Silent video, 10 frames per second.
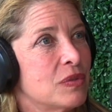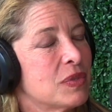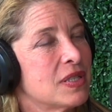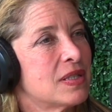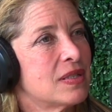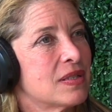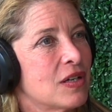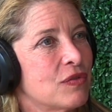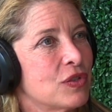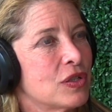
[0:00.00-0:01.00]
It was
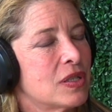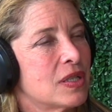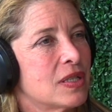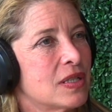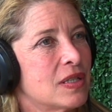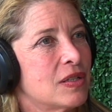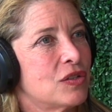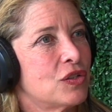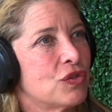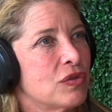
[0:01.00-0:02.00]
discovered
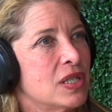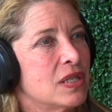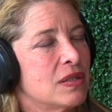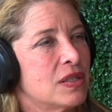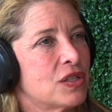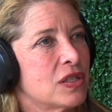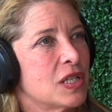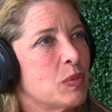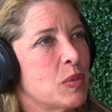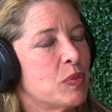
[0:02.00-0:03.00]
to treat
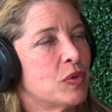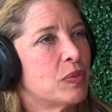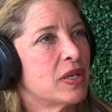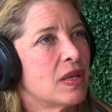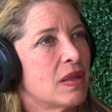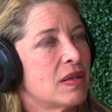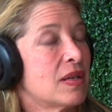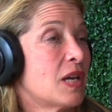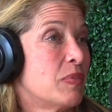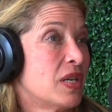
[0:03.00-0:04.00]
initially people with
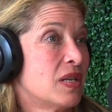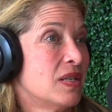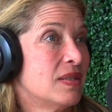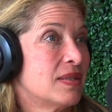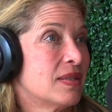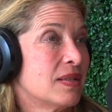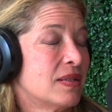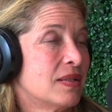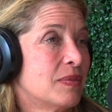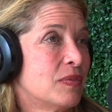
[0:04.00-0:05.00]
diabetes,
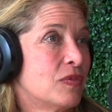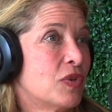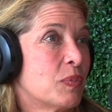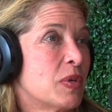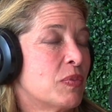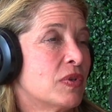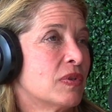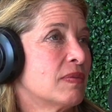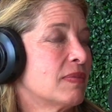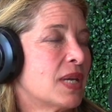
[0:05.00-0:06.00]
where
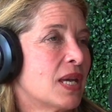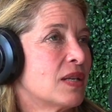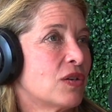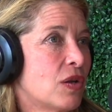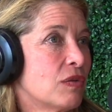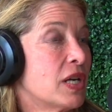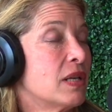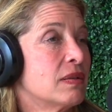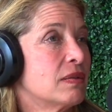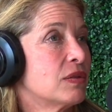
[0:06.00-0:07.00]
people can't
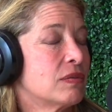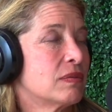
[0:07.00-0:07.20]
tolerate